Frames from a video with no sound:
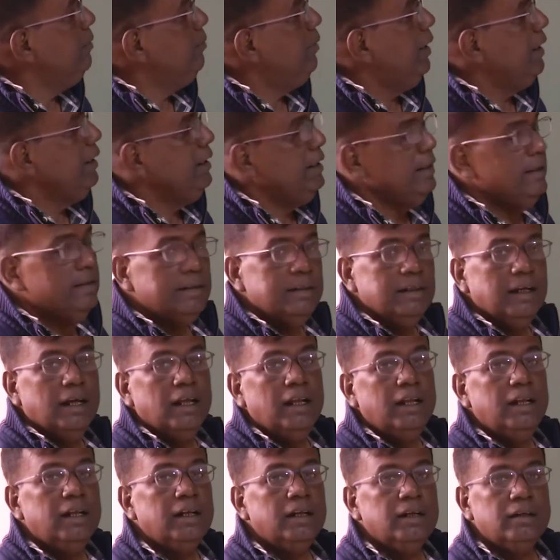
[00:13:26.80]
by
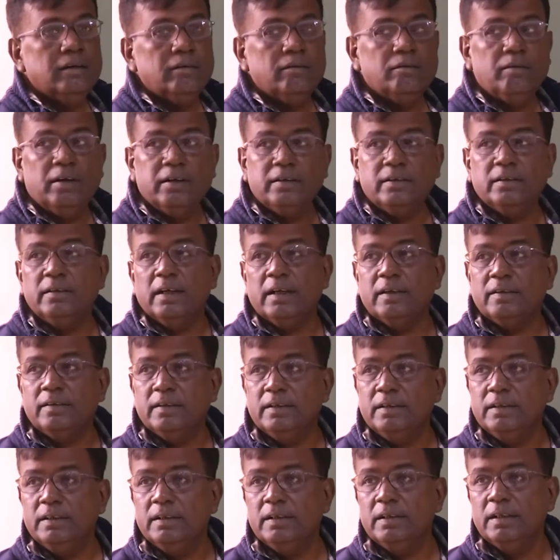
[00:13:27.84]
dCl versus
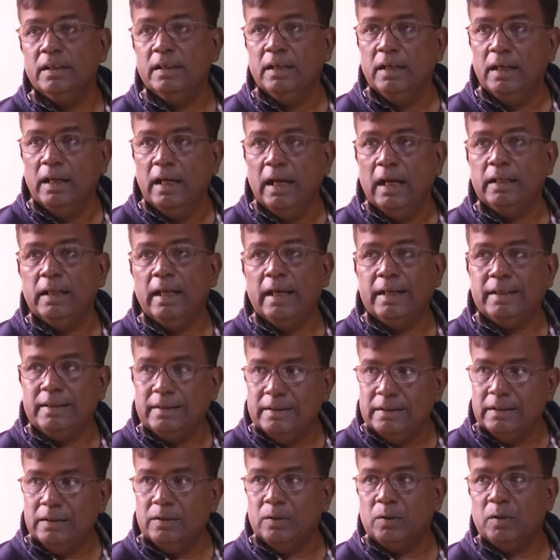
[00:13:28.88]
XCG, and the
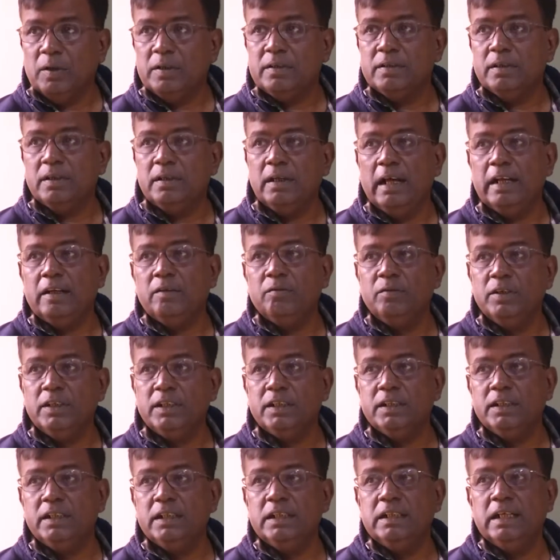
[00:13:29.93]
XCG location at which
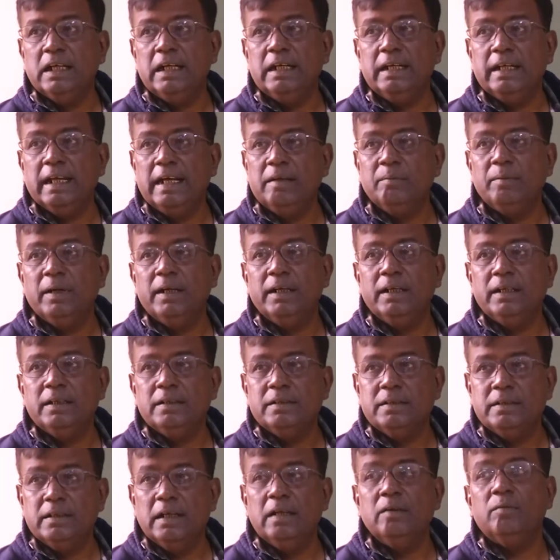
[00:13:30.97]
d delta E by
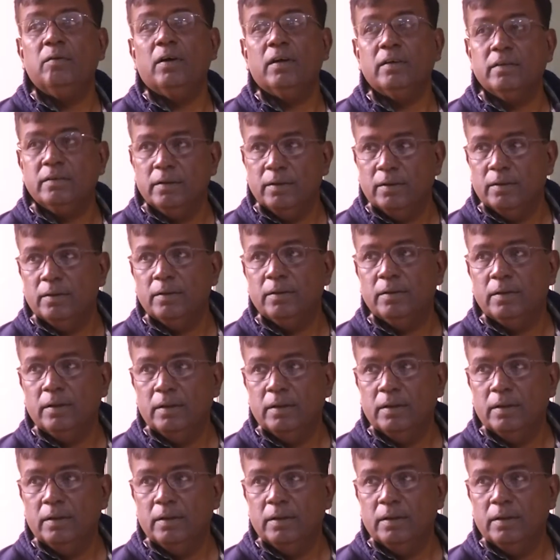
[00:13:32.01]
dCl was 0.